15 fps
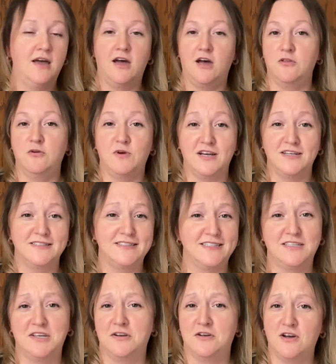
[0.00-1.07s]
Otherwise, it's
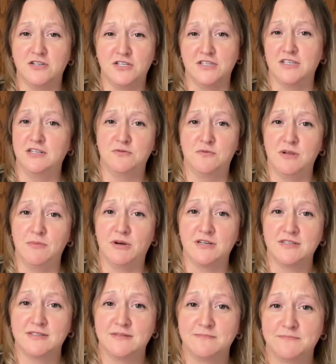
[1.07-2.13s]
going to cost you
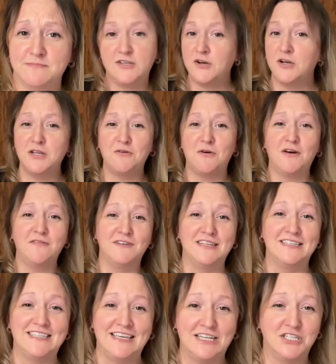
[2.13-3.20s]
$20. I'm sorry to go off on a
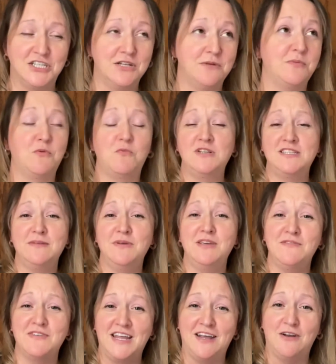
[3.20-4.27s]
tangent, but one time I
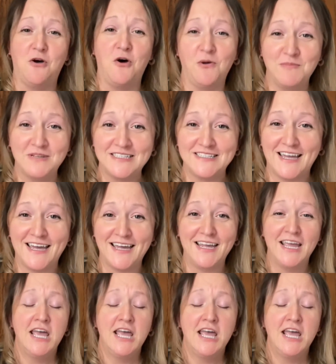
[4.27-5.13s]
even had a homeless guy.